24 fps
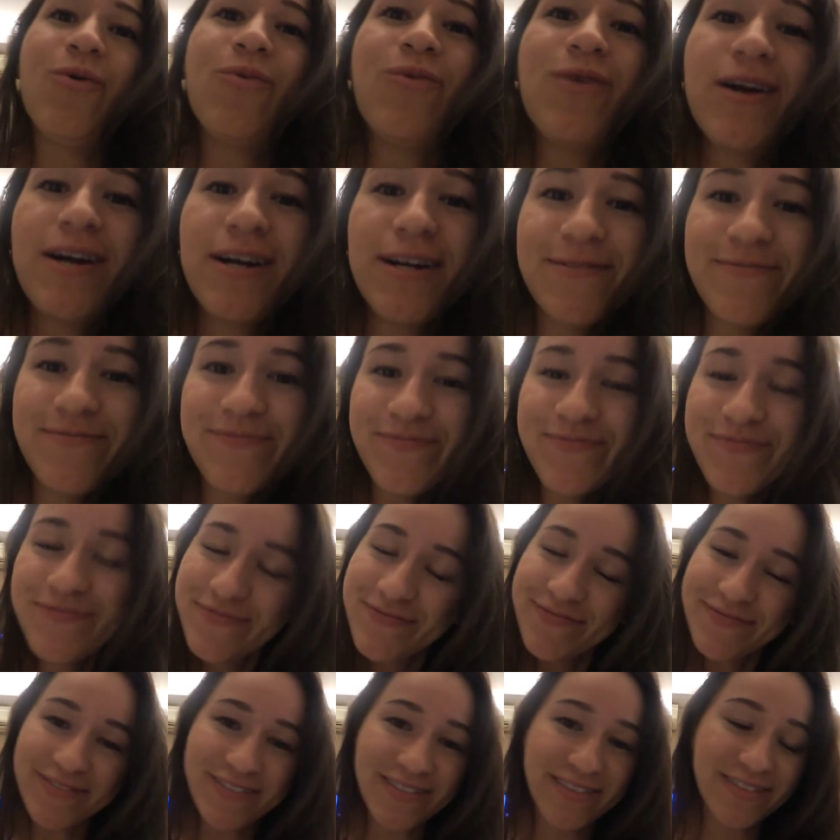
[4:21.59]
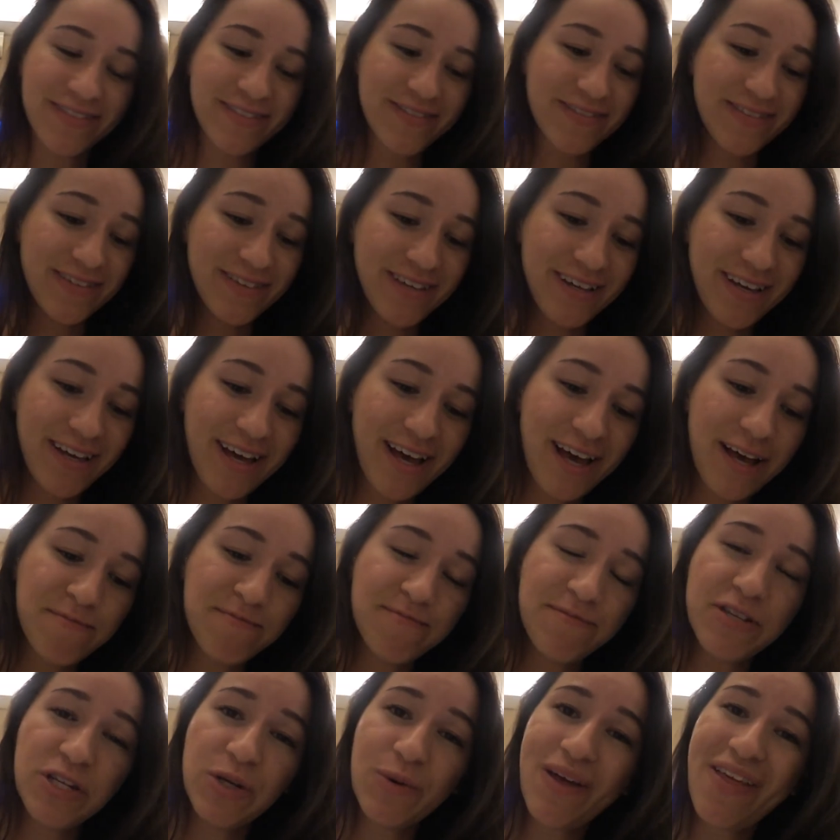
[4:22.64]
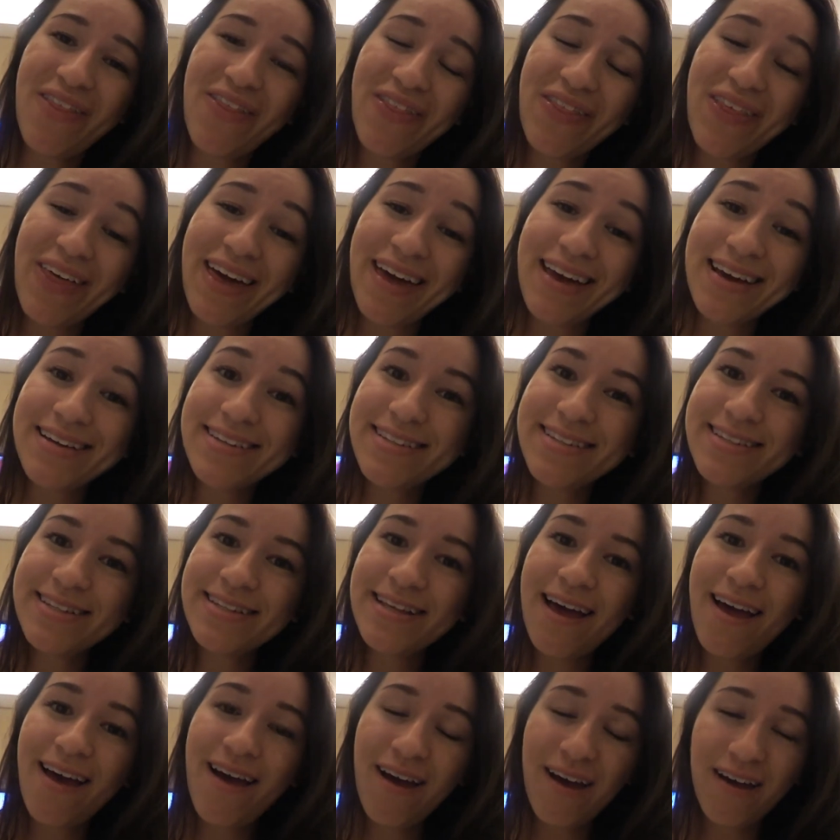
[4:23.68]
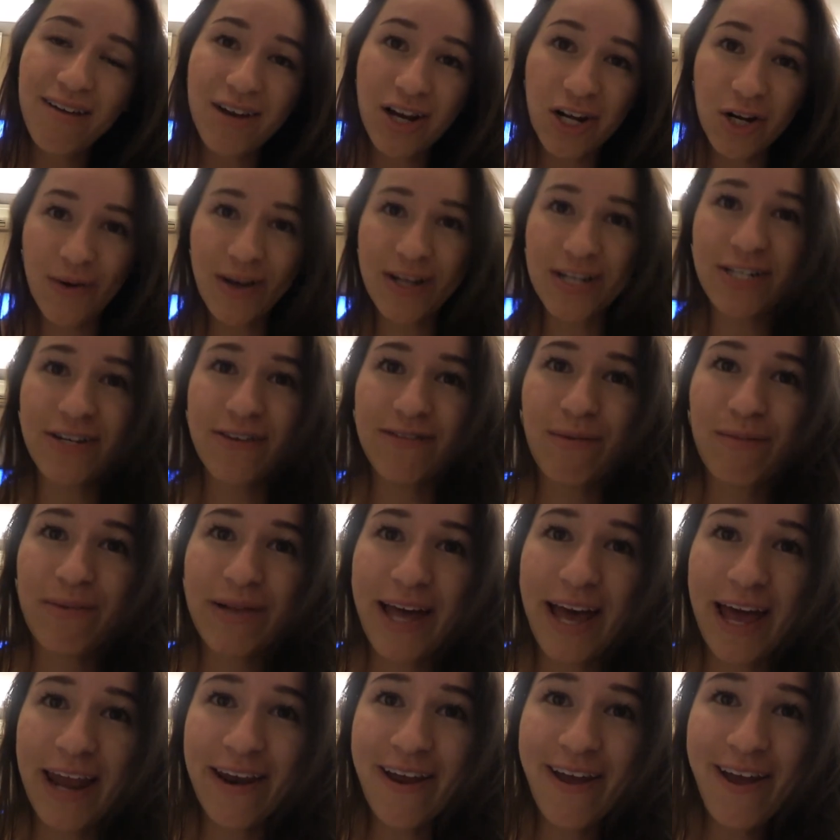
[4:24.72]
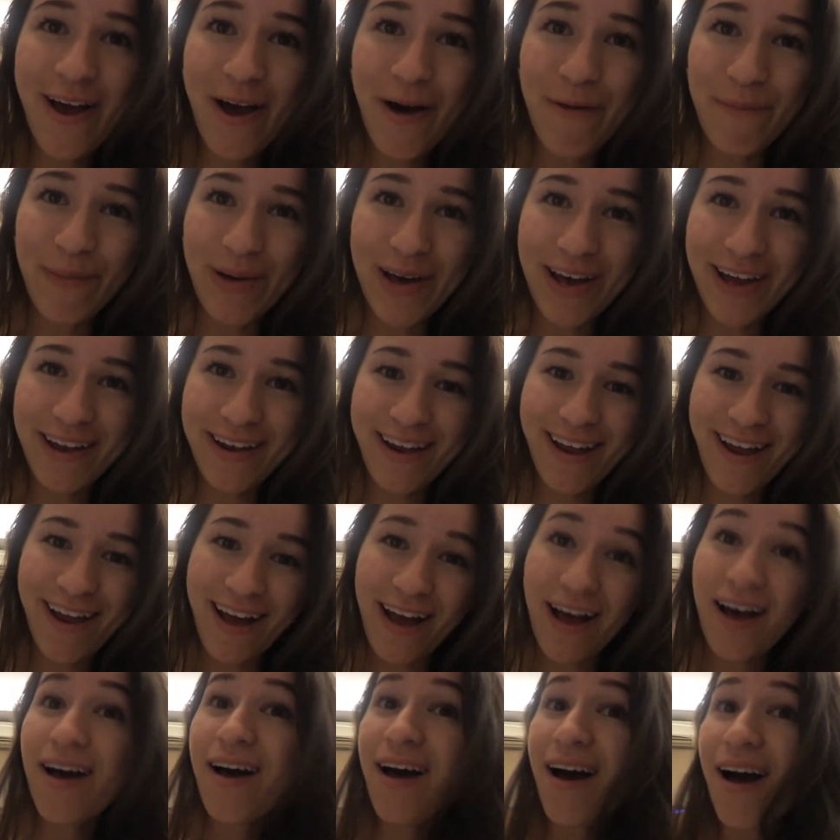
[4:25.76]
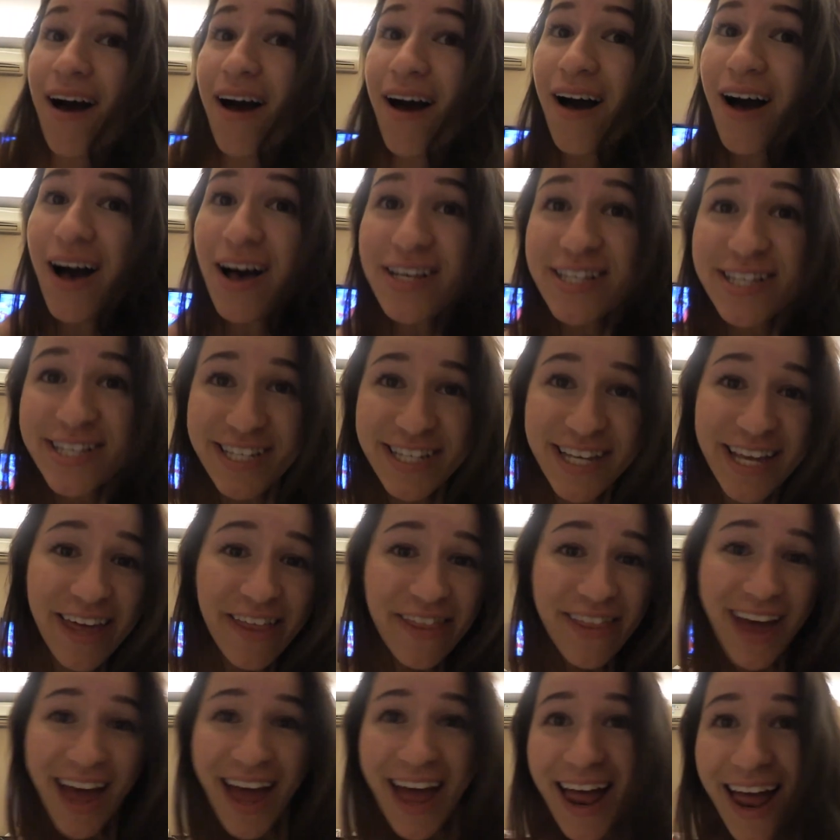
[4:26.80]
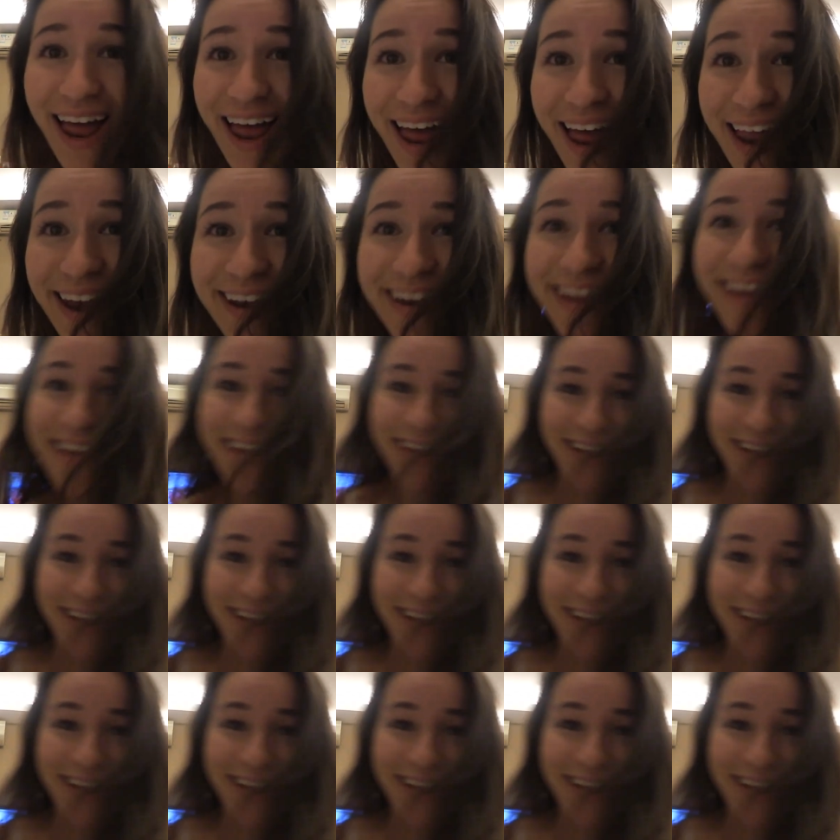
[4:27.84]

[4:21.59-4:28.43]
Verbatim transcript: we're um, doing things. Not quite sure of the plan, but I'll see you then.